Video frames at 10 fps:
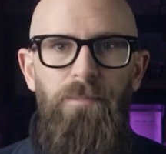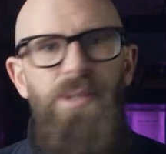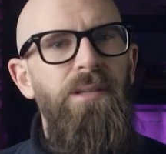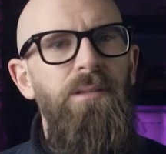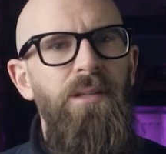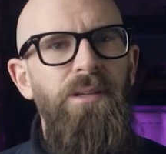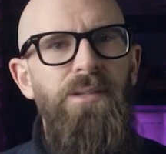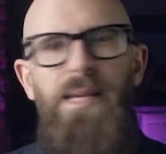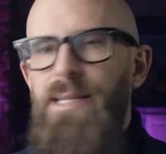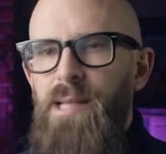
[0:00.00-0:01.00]
But to
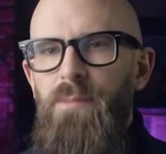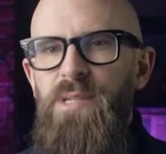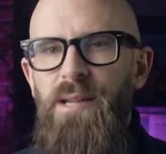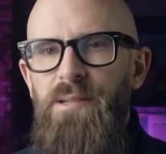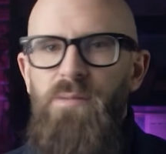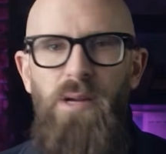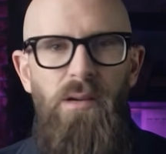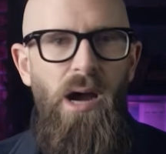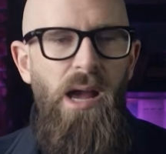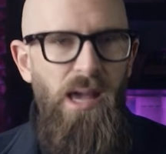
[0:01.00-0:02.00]
conclude, in some sense, when
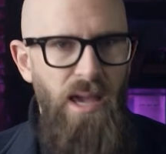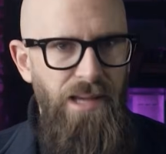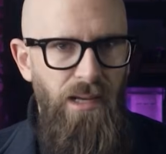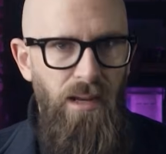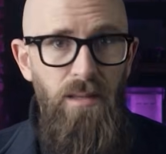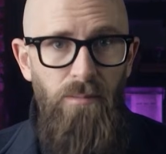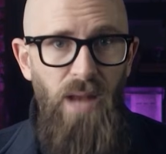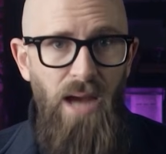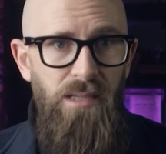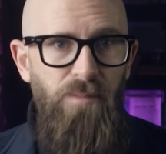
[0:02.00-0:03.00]
you are eating the
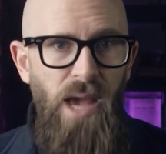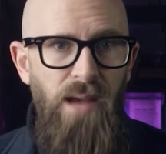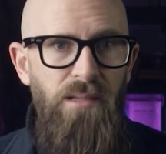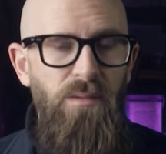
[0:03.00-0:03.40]
black specks,